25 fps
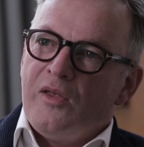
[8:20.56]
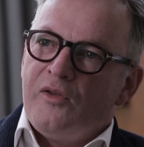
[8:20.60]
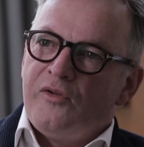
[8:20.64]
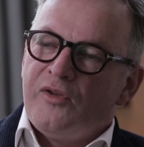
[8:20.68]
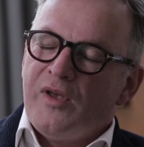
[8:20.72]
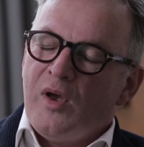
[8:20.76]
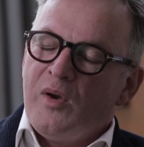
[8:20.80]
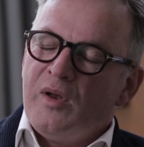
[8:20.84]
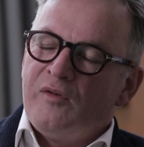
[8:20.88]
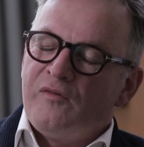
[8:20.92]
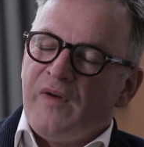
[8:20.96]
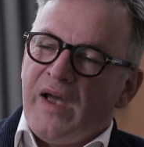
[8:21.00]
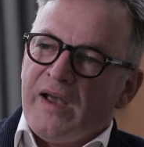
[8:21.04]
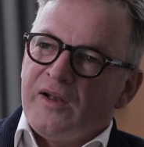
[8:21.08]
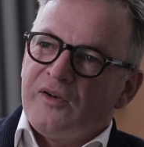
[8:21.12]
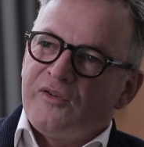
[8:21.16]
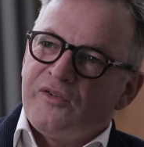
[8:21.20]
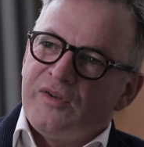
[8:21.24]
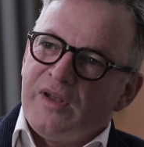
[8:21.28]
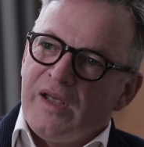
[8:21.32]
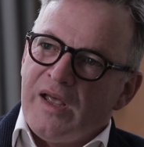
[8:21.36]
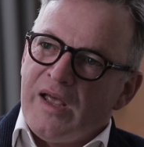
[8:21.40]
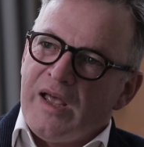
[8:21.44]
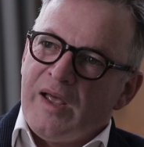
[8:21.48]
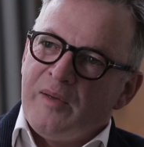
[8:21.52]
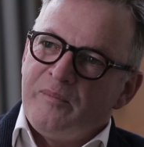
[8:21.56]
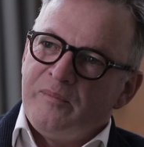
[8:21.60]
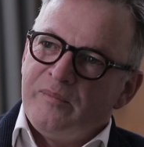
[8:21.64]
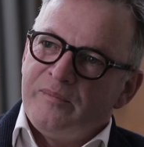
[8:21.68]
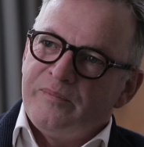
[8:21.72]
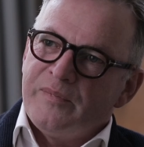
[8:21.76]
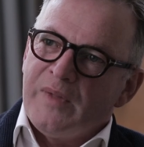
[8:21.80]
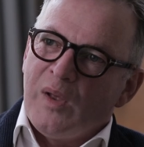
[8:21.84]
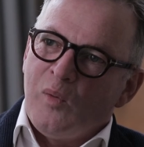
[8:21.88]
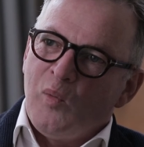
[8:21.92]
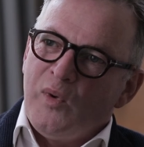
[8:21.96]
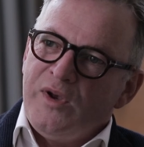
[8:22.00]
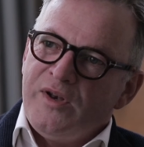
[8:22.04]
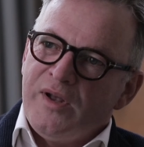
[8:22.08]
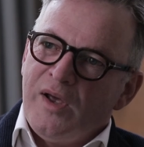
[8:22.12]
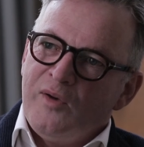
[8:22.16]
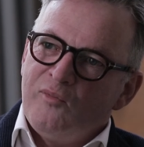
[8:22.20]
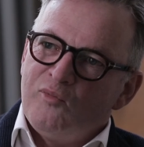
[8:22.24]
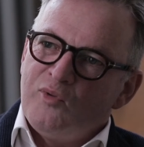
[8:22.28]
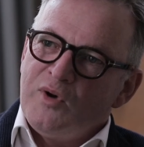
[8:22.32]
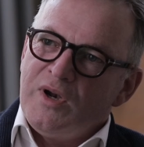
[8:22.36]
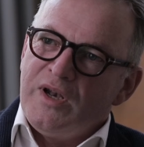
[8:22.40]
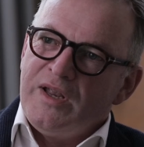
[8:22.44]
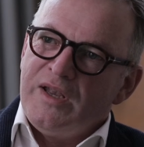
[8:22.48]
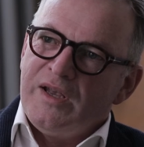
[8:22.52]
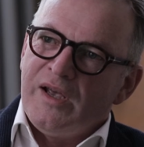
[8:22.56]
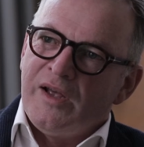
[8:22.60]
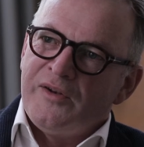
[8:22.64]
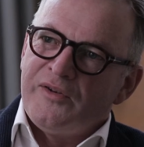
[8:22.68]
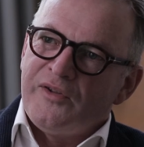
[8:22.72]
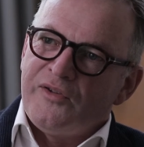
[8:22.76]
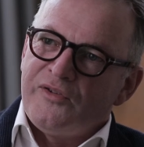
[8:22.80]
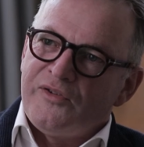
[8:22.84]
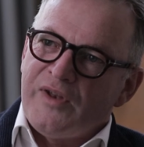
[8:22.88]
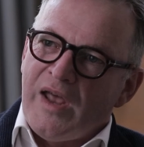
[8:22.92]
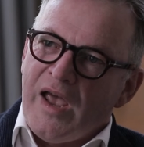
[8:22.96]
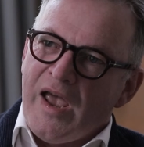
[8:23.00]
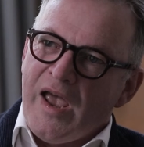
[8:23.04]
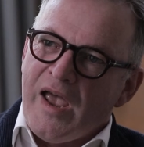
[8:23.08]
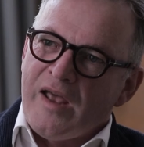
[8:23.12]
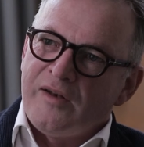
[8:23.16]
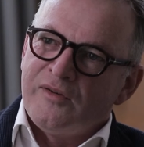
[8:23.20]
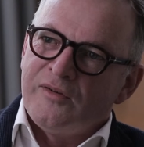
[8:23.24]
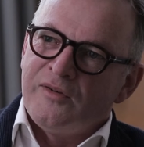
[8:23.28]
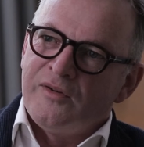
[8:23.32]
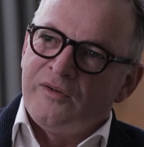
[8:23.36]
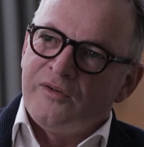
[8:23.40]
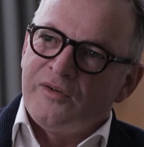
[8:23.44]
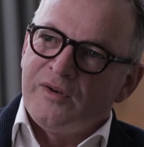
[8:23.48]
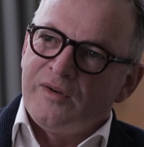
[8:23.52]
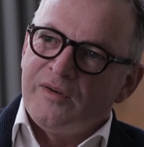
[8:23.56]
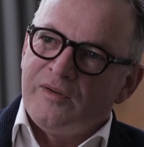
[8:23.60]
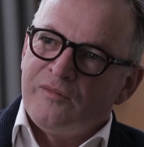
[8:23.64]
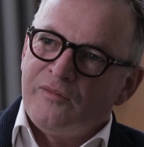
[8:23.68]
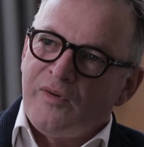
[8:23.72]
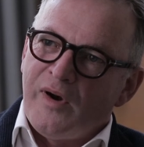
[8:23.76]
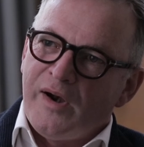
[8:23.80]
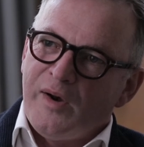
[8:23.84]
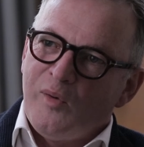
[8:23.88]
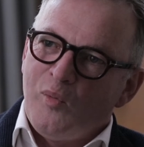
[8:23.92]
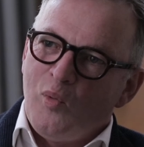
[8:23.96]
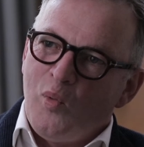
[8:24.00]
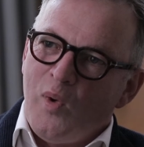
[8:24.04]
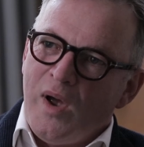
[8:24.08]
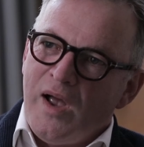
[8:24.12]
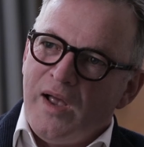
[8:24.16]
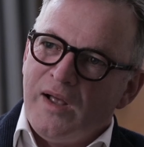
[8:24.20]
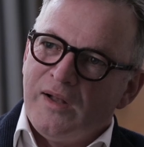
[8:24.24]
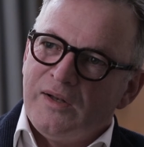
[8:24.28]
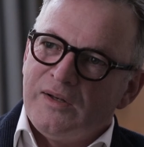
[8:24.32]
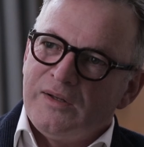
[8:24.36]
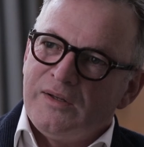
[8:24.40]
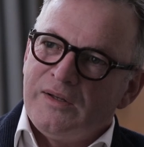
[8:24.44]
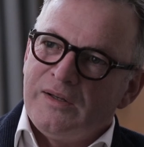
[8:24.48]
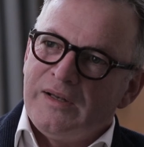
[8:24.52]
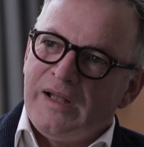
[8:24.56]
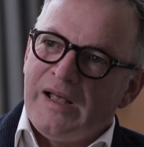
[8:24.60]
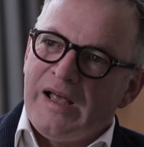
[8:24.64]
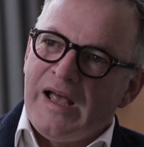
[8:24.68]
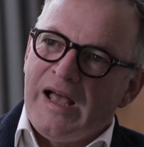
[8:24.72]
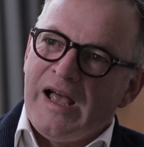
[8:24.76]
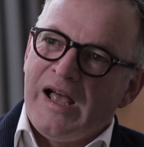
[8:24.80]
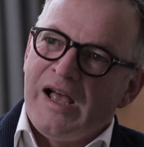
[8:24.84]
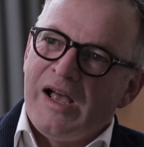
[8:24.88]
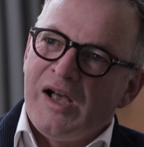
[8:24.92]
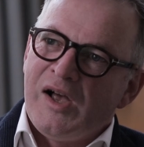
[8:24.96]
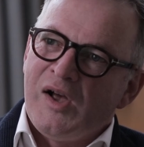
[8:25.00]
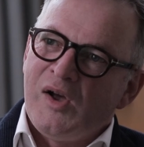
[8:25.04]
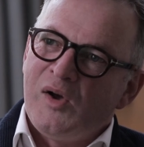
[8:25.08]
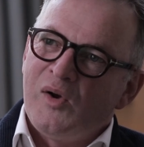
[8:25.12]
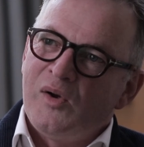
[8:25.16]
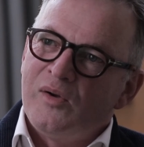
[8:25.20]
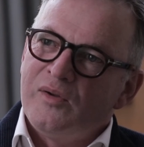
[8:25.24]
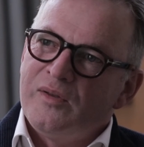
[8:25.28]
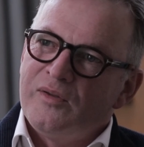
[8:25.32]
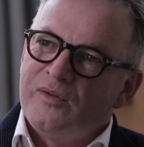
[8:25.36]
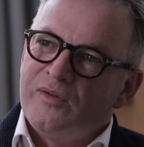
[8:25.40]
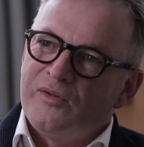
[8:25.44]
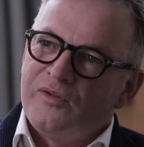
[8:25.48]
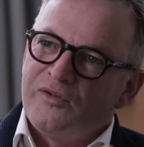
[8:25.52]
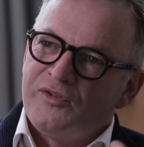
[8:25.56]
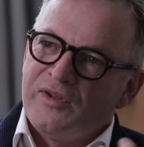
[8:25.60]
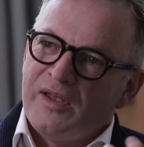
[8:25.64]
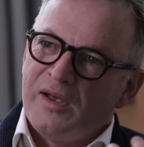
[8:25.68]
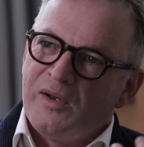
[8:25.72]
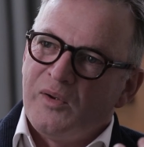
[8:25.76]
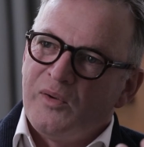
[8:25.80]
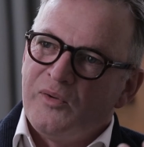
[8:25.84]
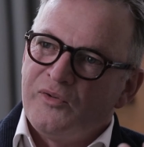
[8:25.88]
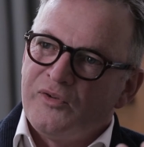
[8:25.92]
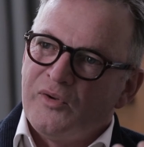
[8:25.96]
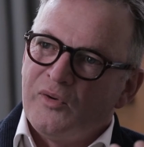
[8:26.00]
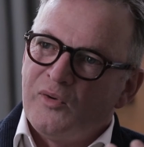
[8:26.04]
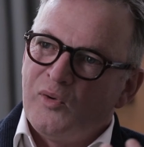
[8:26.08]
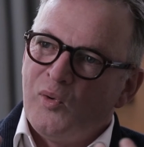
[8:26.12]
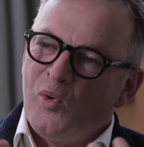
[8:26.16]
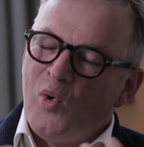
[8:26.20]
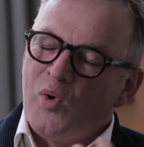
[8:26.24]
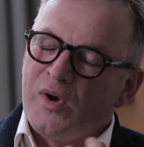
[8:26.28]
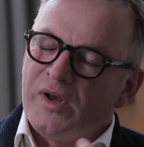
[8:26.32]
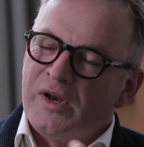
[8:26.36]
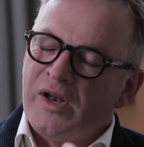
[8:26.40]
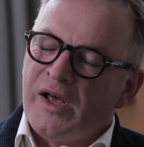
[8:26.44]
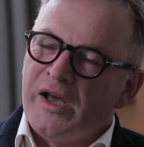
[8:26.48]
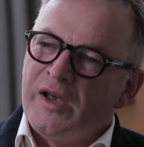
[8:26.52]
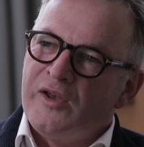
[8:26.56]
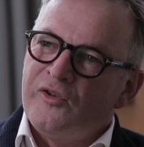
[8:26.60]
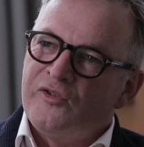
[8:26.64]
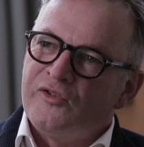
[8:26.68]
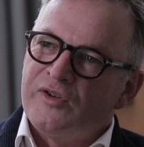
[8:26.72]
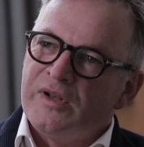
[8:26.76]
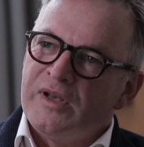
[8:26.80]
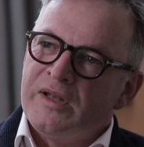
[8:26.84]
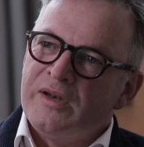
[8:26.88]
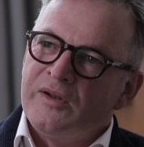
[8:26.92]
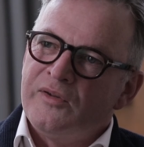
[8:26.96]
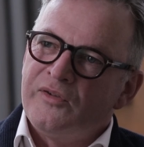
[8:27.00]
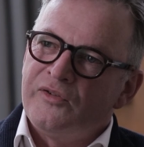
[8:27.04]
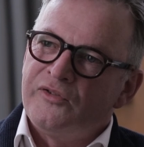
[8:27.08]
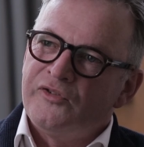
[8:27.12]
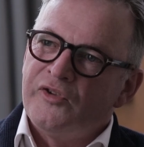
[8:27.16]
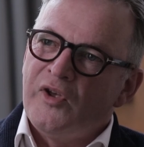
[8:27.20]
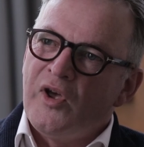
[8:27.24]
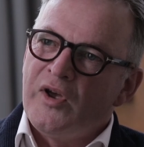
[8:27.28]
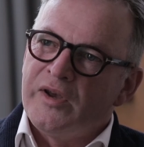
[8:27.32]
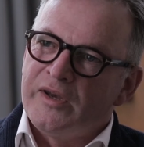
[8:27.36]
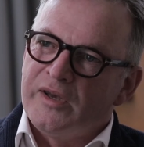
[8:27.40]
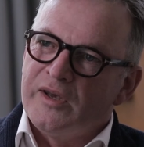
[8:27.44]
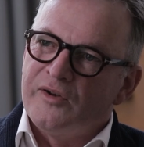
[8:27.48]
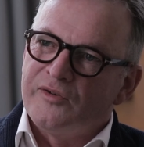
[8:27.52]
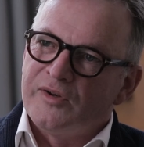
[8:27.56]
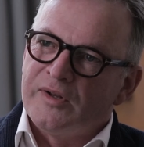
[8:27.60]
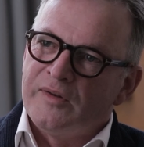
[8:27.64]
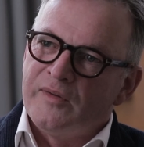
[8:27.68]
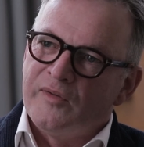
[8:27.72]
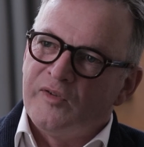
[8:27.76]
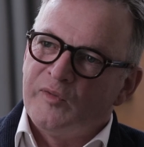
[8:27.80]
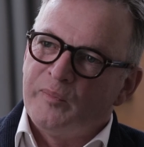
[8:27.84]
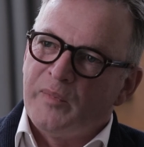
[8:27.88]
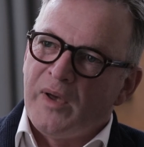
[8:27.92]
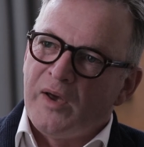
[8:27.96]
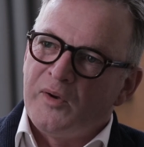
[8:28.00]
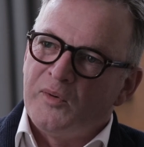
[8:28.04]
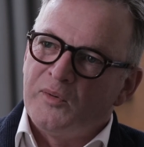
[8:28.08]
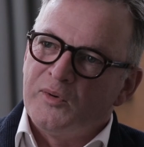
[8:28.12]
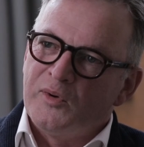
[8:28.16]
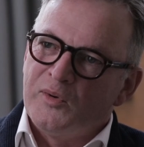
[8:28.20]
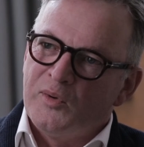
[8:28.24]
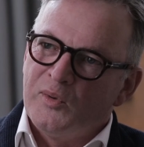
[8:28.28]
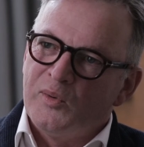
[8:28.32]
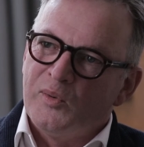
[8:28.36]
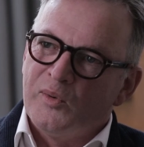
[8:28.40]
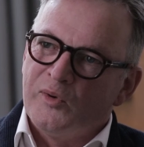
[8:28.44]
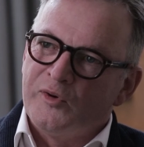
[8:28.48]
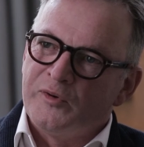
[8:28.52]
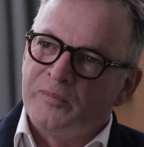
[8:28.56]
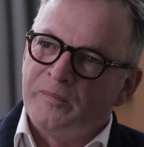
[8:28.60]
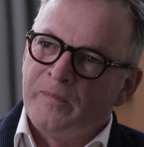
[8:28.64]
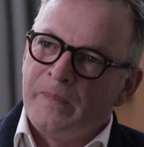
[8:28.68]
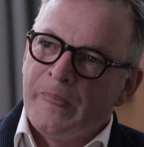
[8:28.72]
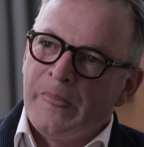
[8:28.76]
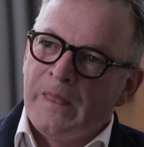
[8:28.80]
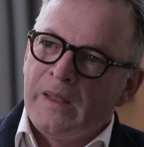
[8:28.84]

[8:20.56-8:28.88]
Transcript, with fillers: So in fact, we don't really understand very well how cells are organized in a circuit in the spinal cord.